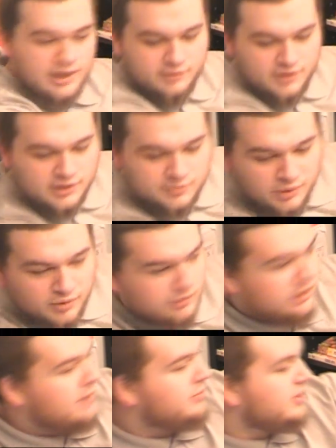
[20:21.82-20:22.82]
one chapter of this book,
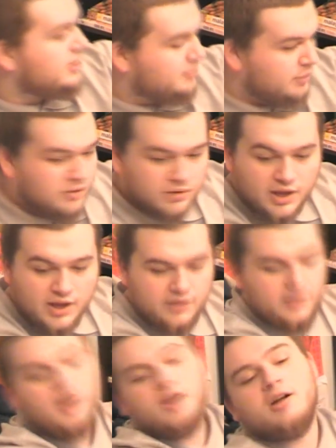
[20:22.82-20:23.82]
one chapter of this book,
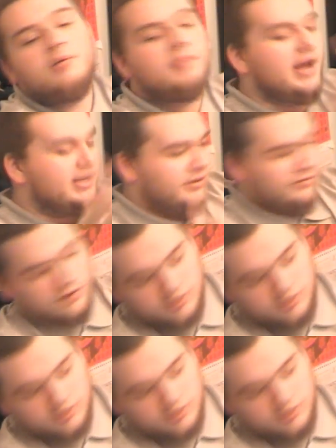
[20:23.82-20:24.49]
and then I'll come back to the